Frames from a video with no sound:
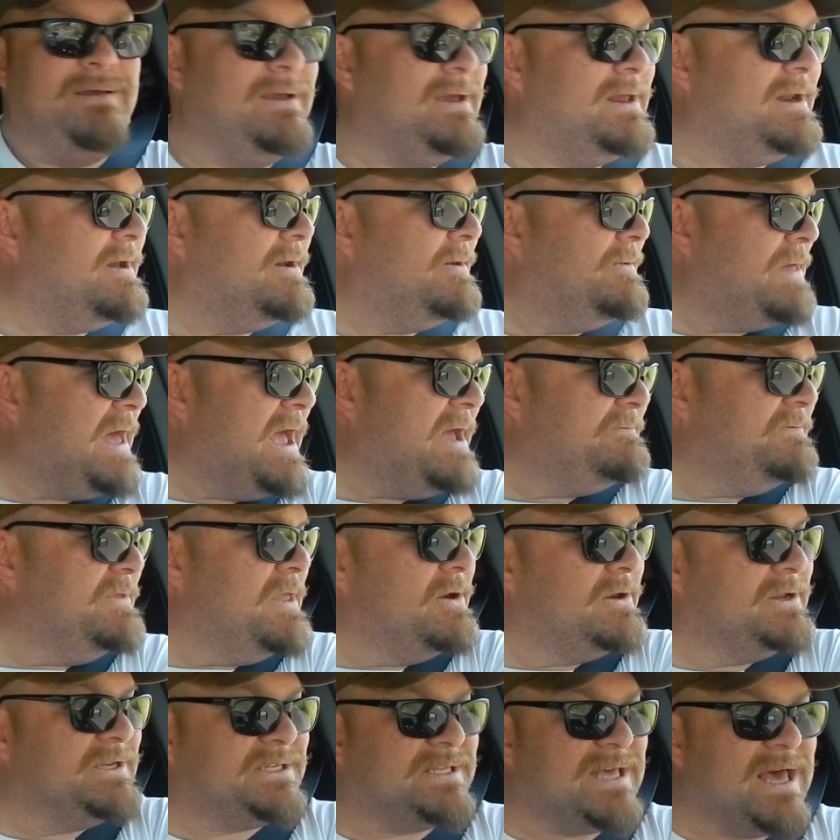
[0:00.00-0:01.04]
you know, I've
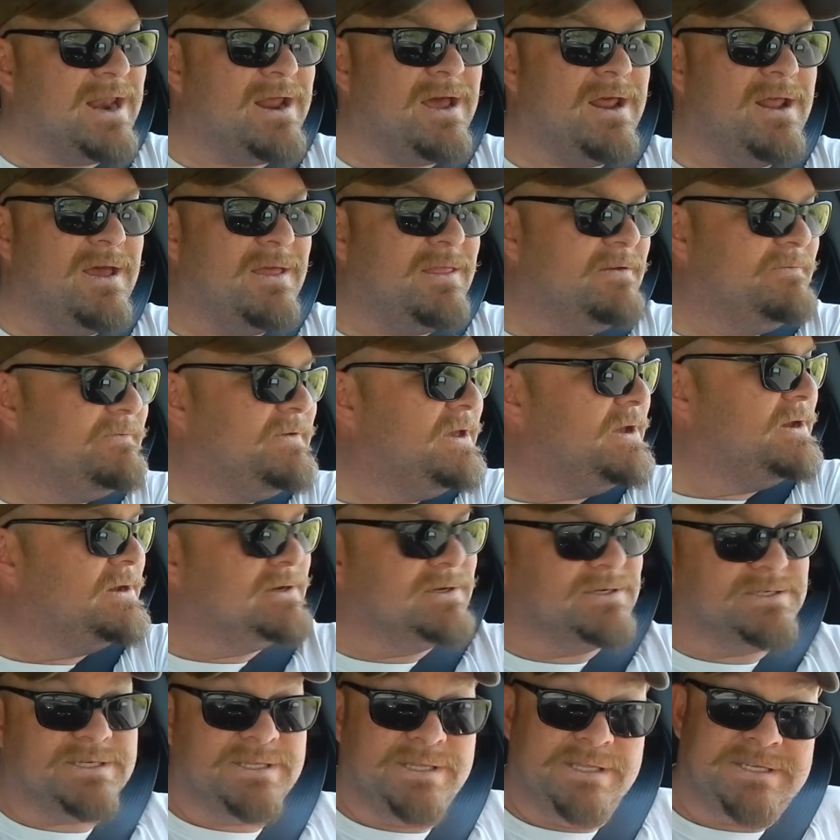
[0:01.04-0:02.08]
noticed that on other
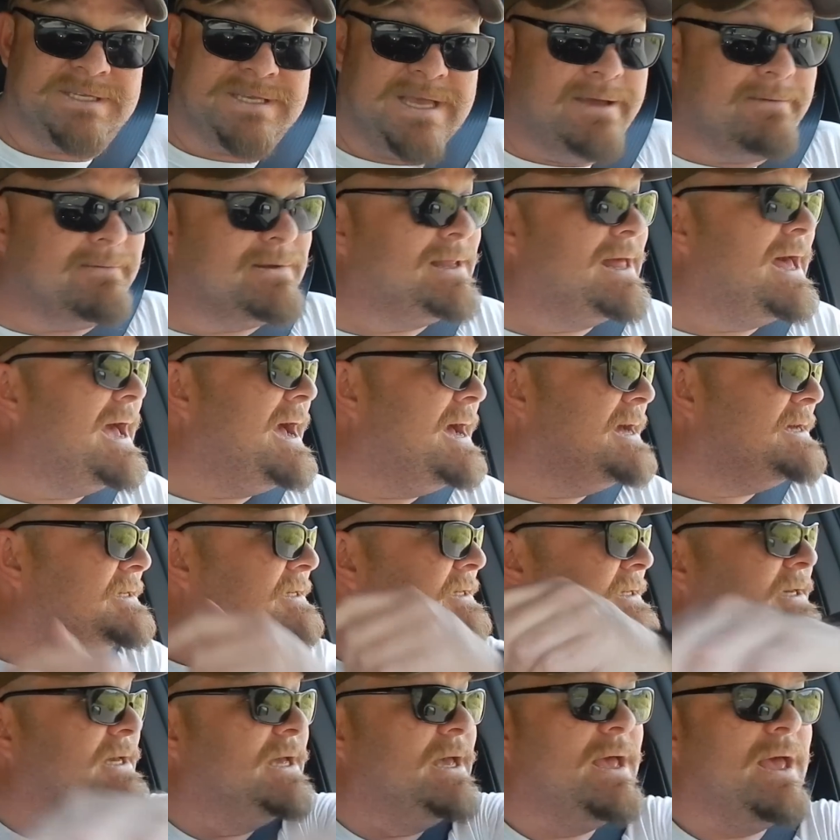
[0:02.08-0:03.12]
vehicles in the same
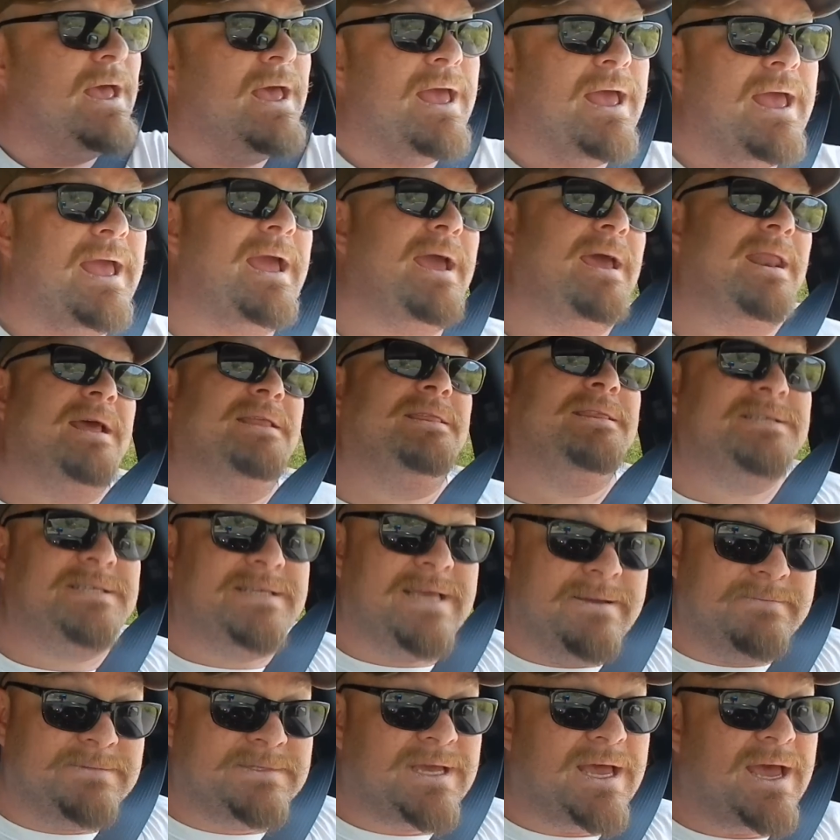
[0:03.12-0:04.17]
class. And at the
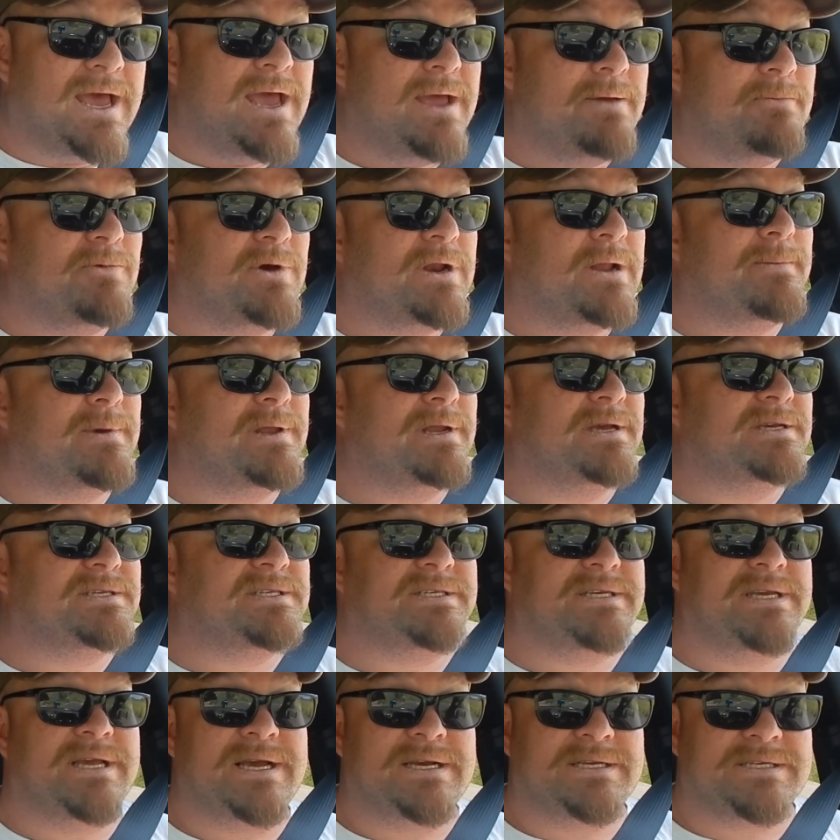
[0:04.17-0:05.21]
same time, when I'm in a
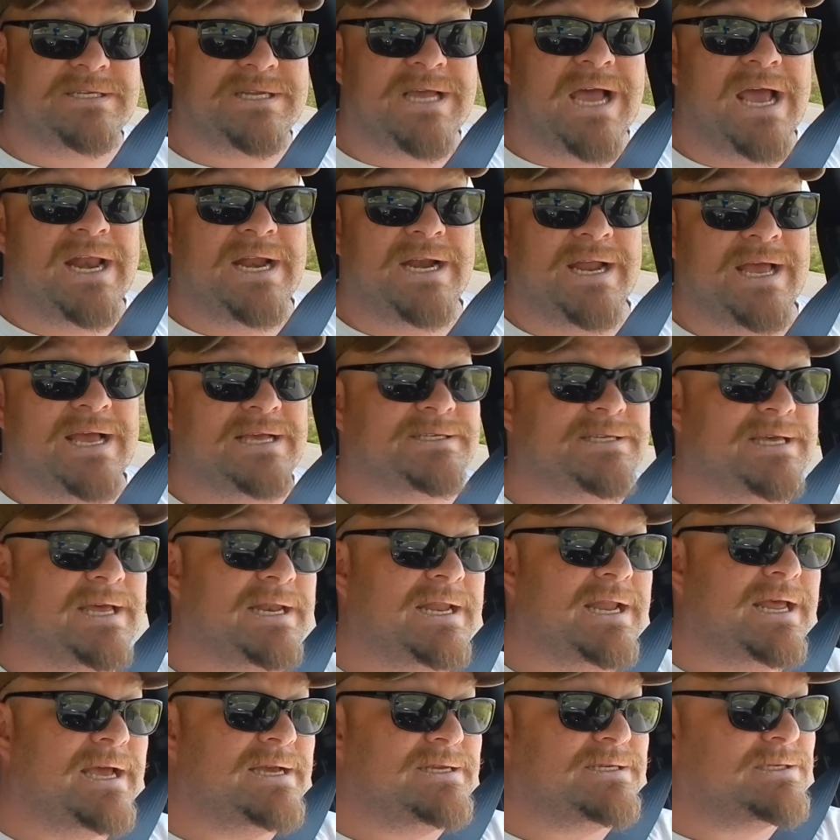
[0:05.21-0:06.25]
CX-9 and it has that
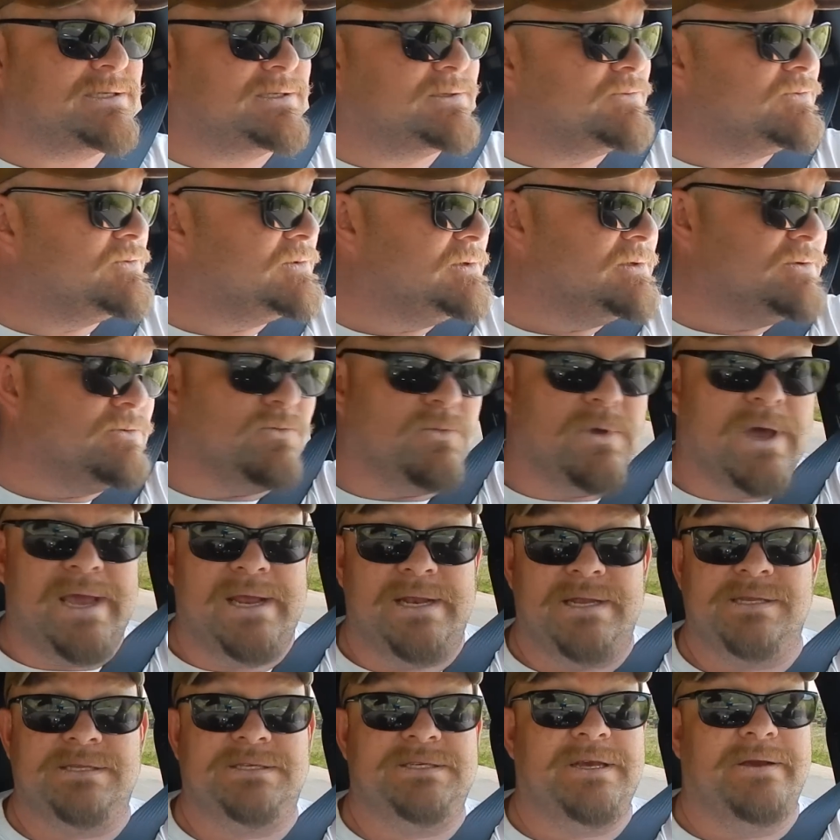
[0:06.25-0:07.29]
nice
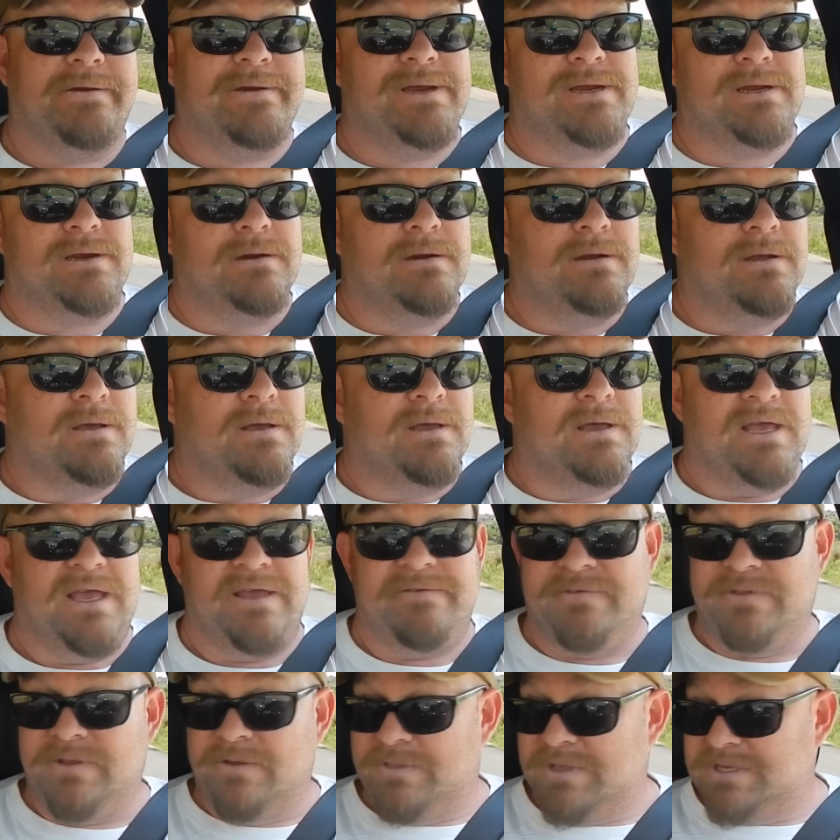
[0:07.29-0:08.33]
white interior,
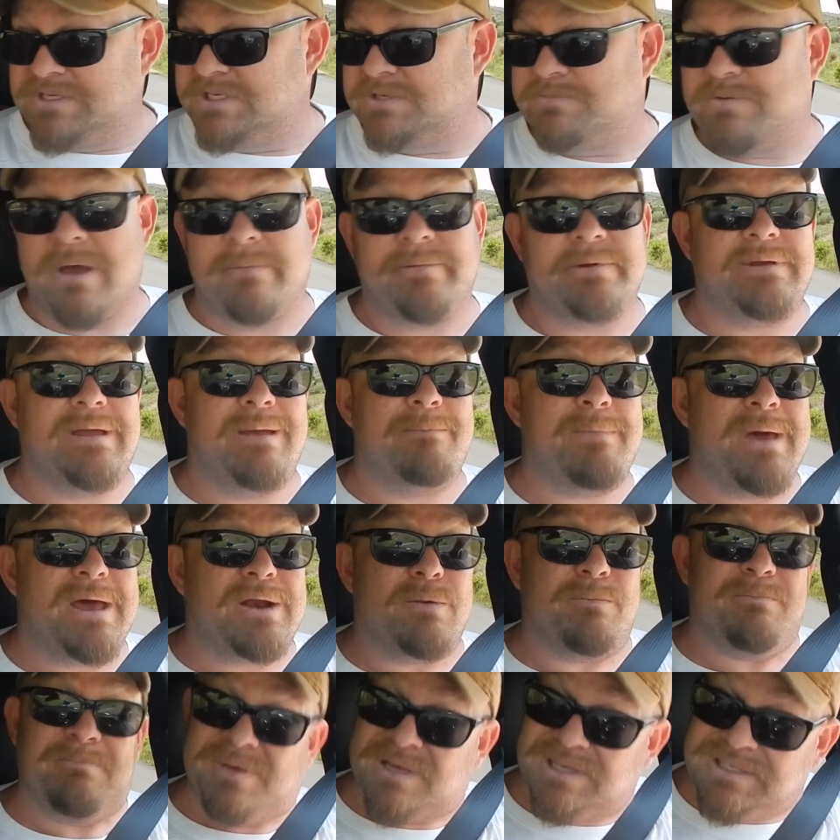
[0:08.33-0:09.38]
even though this is probably a
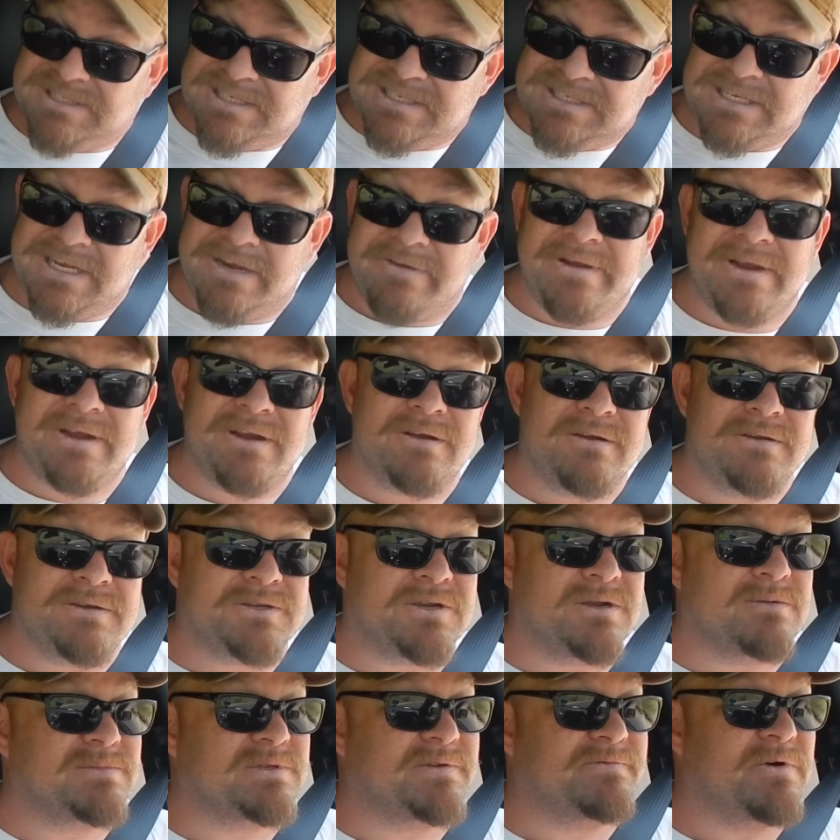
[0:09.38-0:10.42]
better built interior in
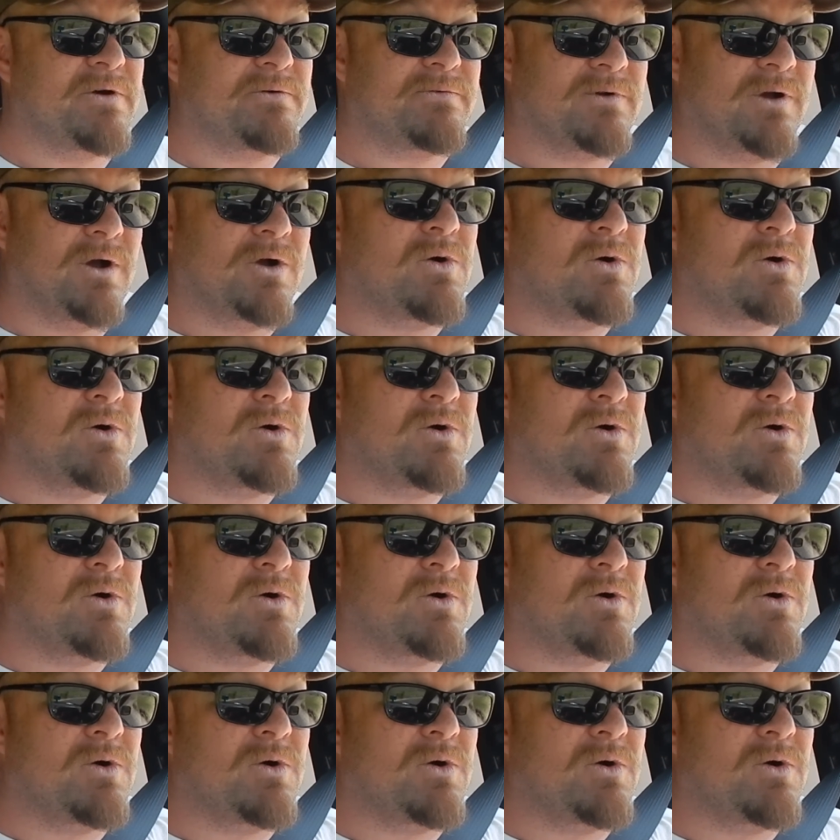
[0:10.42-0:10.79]
terms of overall